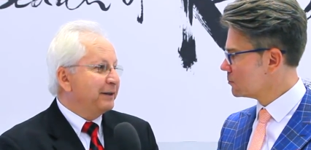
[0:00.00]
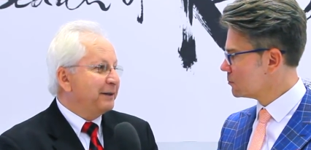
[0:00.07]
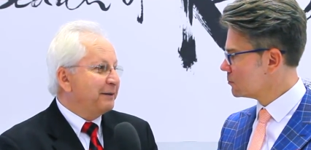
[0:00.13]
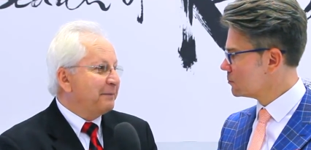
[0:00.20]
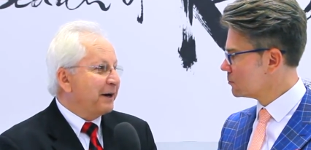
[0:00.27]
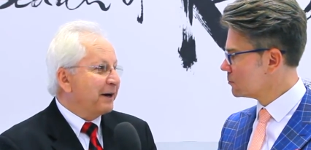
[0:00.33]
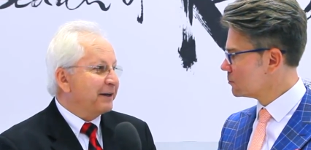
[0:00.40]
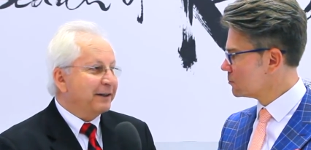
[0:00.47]
Speaker 1: the
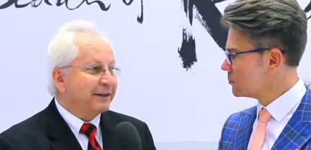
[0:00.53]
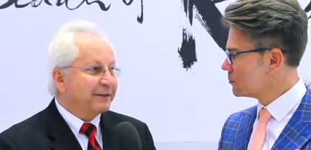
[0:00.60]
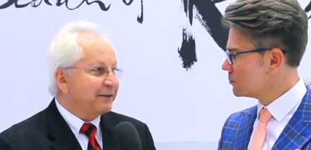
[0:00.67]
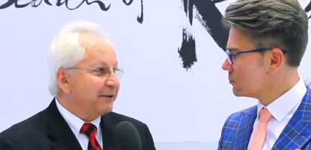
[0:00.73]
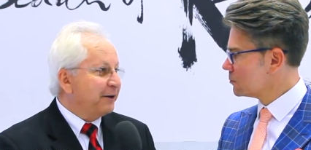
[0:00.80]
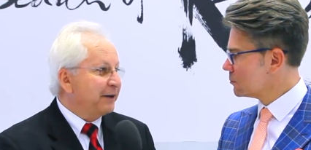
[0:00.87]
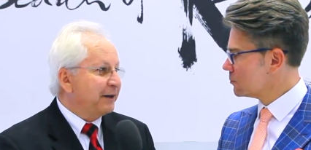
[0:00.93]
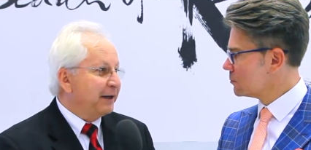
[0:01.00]
market
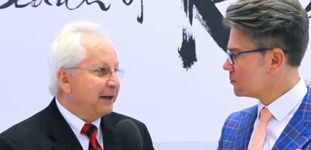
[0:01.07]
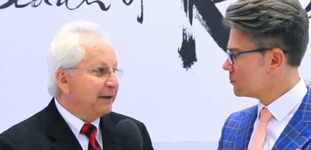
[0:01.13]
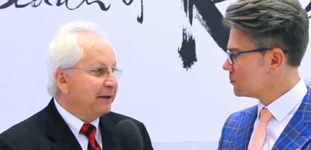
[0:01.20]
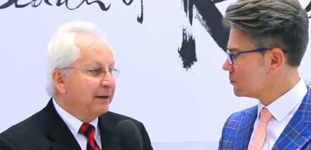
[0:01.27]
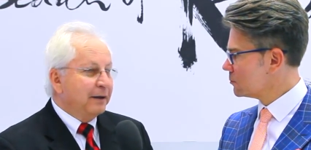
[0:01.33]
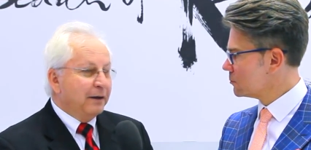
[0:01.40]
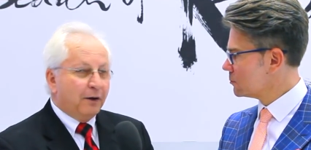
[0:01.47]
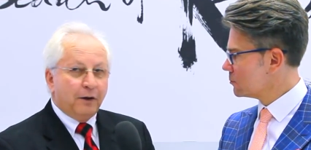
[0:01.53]
on a
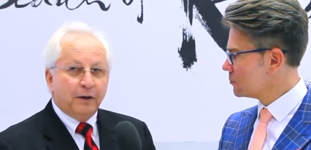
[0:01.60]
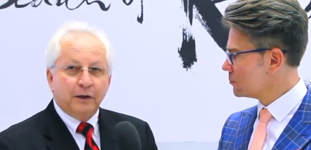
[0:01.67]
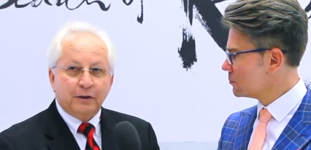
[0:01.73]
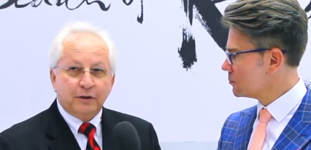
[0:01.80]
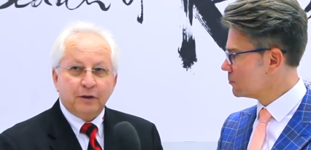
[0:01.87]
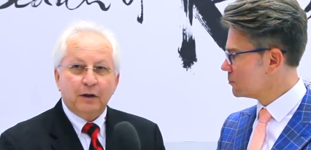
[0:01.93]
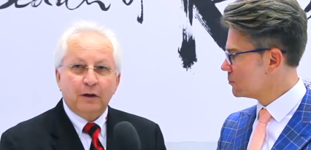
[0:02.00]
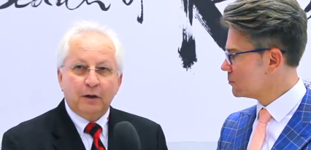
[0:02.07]
on a
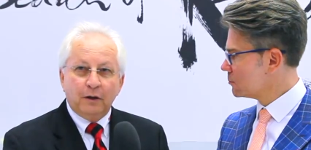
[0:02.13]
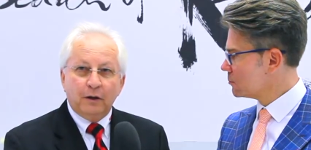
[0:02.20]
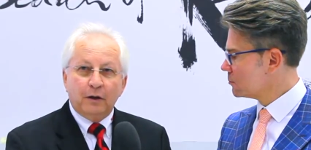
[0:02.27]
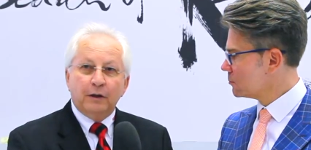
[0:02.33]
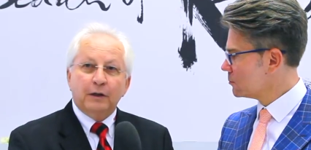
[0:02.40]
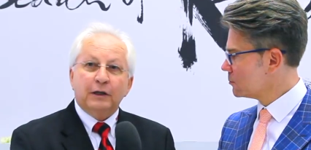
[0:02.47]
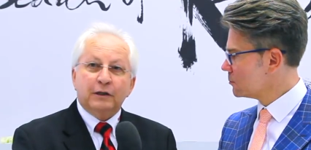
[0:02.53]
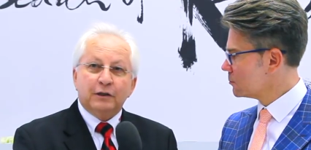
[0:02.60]
uh,
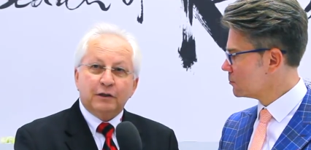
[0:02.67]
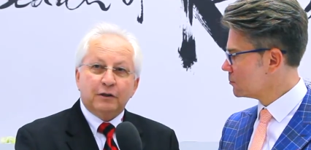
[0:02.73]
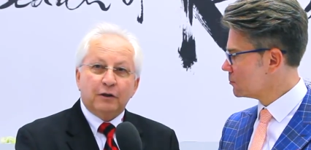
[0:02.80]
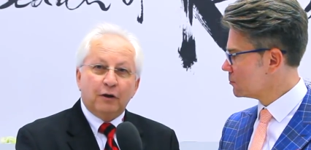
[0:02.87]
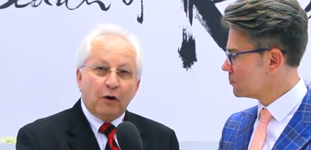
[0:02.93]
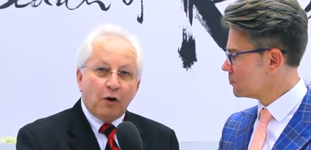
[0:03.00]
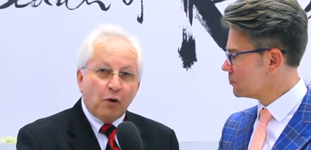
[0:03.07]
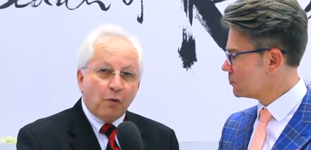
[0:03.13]
on a
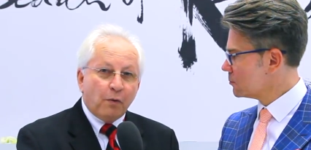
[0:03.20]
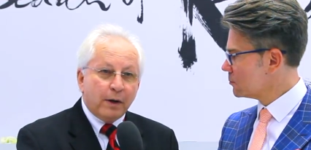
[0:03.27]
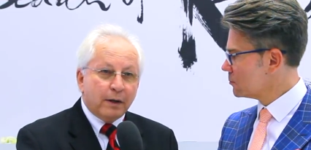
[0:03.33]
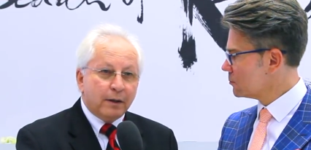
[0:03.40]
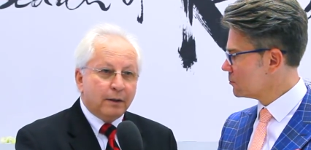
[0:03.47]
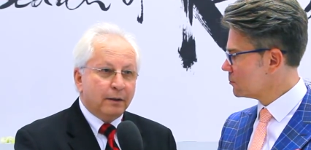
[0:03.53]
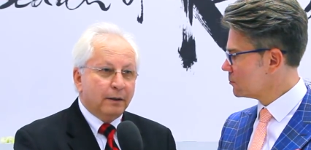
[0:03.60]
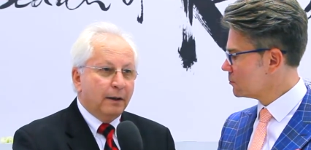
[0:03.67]

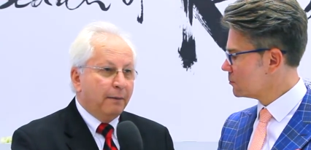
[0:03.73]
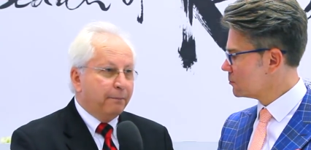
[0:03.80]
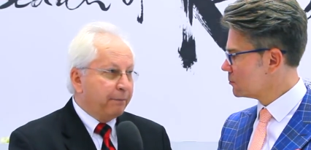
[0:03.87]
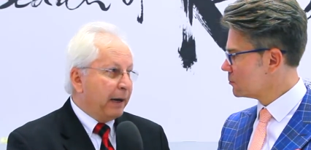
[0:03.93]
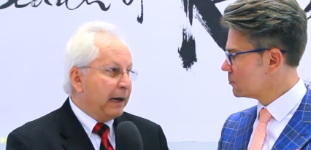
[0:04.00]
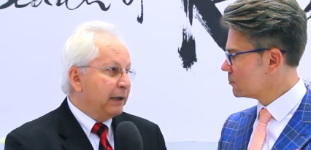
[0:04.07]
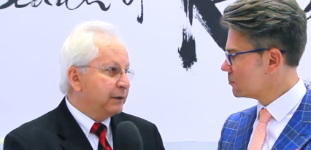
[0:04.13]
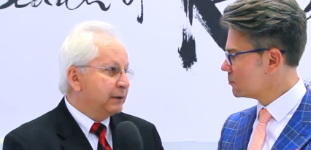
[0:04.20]
slower
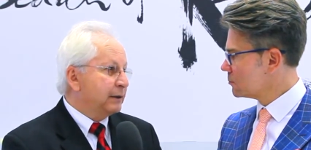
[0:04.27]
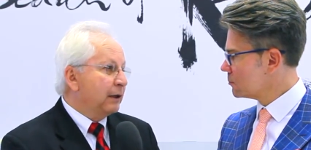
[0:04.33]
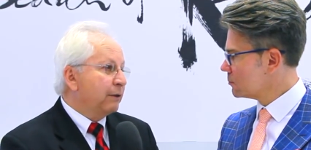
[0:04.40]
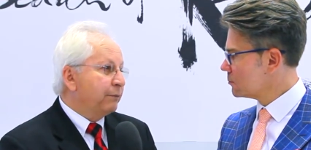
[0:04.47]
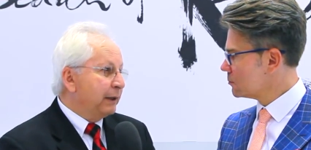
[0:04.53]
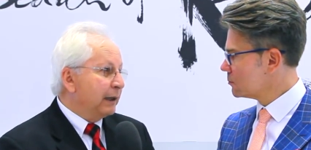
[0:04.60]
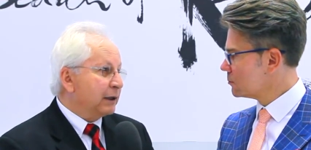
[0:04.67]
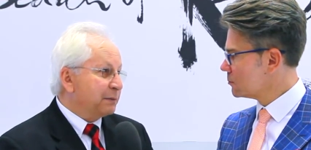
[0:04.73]
pace
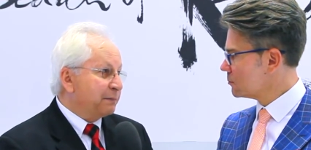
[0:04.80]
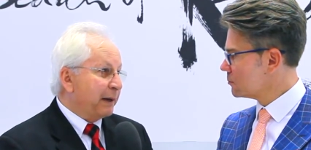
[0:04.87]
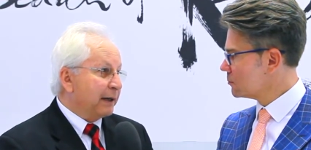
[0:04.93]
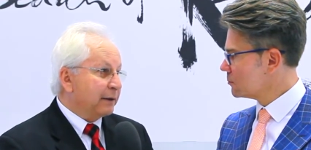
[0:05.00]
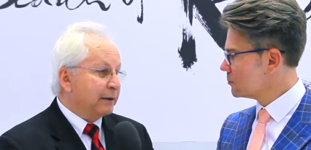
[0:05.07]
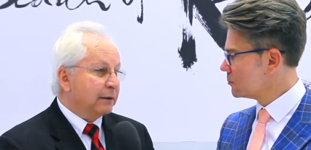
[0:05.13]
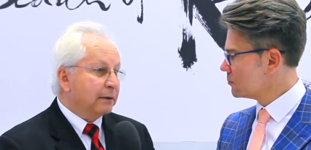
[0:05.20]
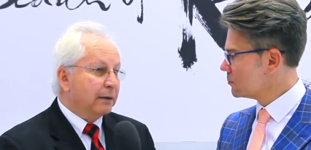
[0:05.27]
than we
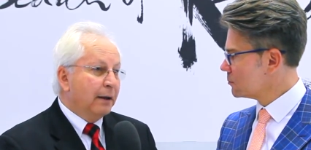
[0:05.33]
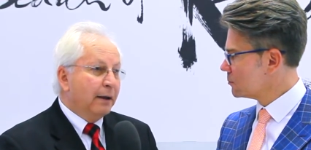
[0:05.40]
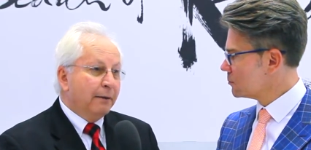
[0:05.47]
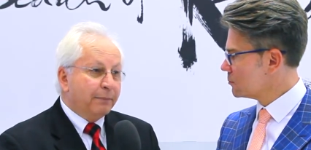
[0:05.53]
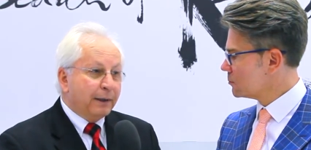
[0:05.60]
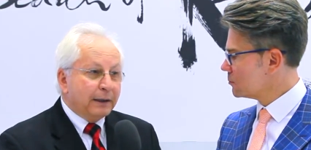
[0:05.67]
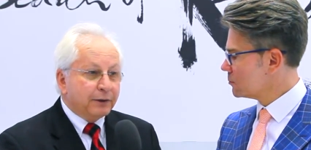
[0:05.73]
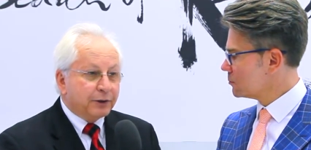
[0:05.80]
expected.
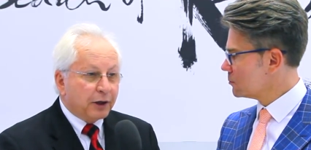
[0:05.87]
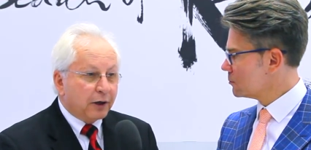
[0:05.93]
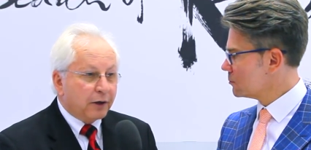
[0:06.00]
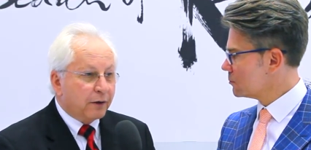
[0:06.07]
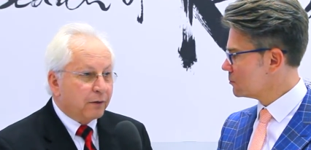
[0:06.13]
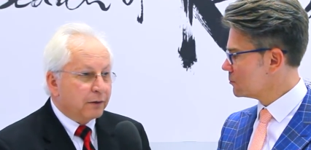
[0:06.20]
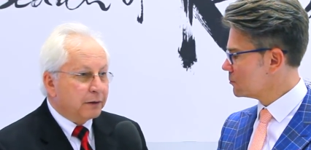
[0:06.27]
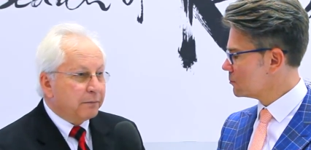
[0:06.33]
But in
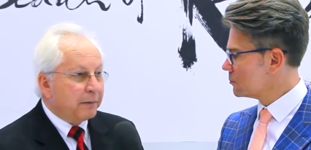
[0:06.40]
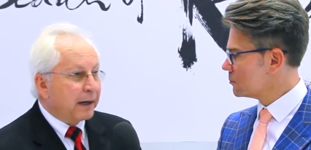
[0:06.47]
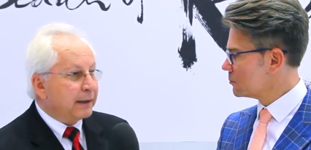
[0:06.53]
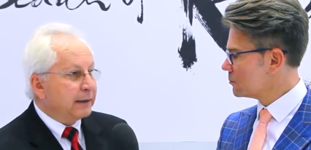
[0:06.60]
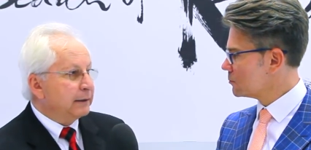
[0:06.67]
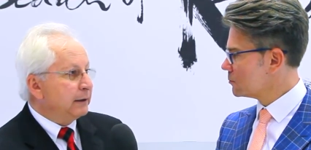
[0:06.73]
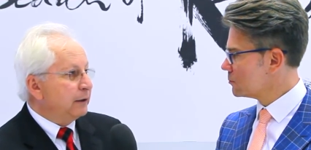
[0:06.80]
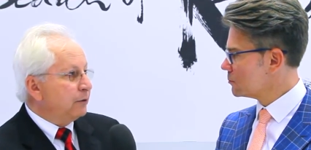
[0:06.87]
general, the
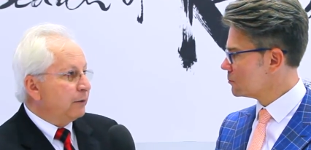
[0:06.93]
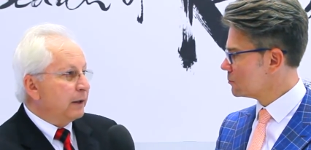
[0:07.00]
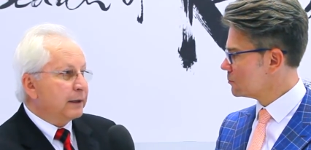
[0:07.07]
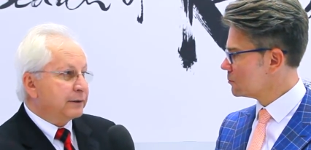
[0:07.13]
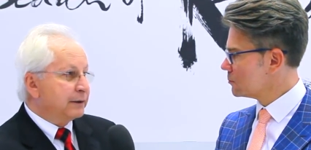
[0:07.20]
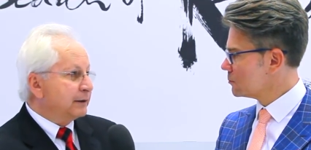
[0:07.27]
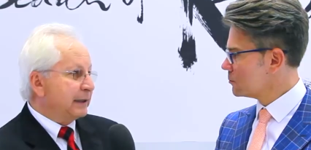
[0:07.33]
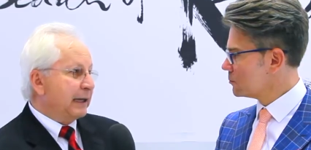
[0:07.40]
market in
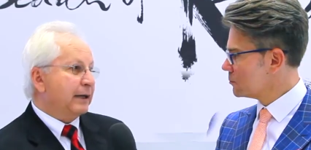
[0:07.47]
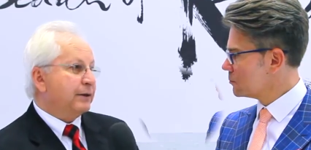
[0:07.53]
U.S. is